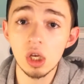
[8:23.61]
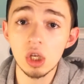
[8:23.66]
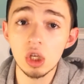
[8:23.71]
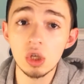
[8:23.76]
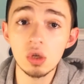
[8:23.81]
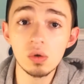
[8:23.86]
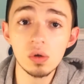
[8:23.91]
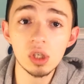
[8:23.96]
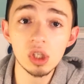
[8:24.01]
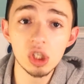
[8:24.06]

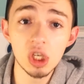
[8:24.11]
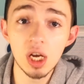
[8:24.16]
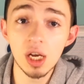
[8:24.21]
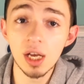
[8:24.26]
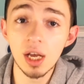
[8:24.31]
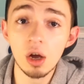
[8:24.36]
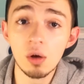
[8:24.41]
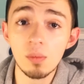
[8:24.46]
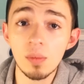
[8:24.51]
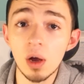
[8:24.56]
You can check
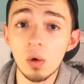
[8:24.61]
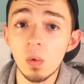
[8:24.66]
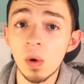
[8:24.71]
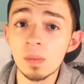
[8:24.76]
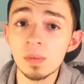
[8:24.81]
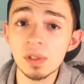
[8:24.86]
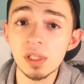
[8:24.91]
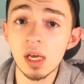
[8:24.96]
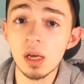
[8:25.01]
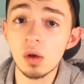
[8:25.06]
out my
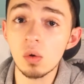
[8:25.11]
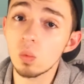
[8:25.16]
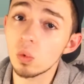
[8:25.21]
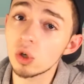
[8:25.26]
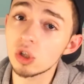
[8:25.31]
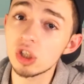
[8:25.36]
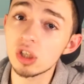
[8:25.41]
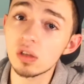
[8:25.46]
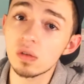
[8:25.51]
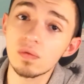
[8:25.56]
website,
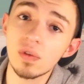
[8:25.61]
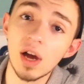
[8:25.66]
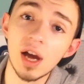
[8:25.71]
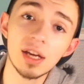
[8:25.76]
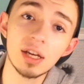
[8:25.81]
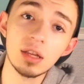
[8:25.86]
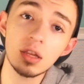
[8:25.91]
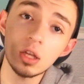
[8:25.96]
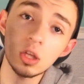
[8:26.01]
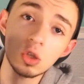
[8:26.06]
which you can
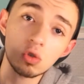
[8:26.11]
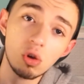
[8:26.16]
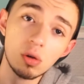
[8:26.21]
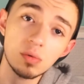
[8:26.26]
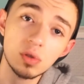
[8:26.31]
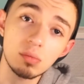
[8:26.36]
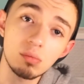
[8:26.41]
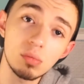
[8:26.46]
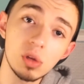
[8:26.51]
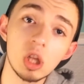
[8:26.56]
find in the
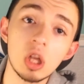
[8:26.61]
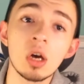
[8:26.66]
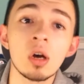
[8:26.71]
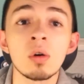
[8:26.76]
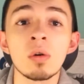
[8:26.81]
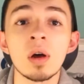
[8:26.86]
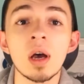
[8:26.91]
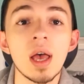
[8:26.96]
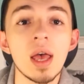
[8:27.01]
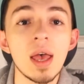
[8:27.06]
description
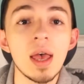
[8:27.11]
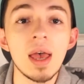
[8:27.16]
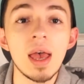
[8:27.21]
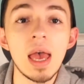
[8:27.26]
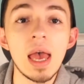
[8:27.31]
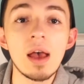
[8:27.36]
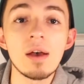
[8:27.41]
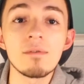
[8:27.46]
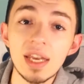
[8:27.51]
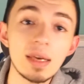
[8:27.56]
below.
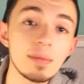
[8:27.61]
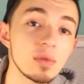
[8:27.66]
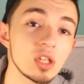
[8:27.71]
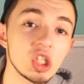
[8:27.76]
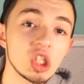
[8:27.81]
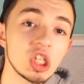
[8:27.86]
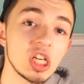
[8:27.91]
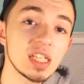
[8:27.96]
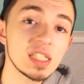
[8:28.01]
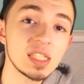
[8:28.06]
My name
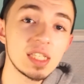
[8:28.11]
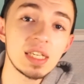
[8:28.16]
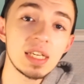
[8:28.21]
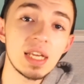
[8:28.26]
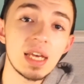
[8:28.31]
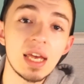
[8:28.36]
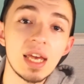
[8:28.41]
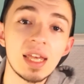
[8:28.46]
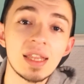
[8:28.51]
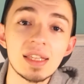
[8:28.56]
is Jason,
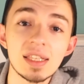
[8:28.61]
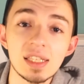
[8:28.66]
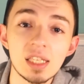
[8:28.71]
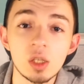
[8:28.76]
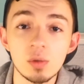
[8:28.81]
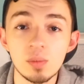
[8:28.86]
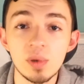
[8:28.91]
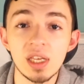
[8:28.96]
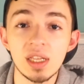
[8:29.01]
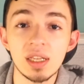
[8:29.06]
and this
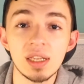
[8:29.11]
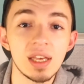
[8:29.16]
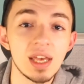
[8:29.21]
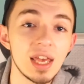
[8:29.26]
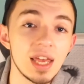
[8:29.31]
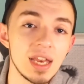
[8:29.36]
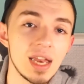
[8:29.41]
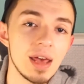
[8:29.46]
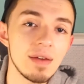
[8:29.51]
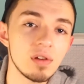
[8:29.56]
has been
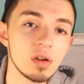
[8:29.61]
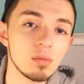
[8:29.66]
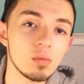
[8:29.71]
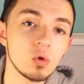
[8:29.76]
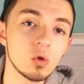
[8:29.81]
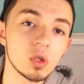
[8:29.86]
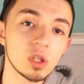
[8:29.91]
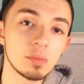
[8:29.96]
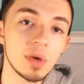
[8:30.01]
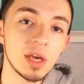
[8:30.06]

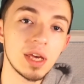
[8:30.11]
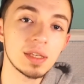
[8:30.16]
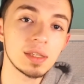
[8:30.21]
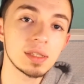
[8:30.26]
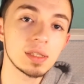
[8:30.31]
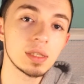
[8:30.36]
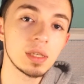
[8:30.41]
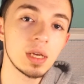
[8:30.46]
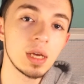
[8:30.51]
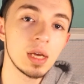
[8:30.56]
Inevitable
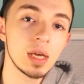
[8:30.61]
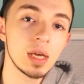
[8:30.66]
Space.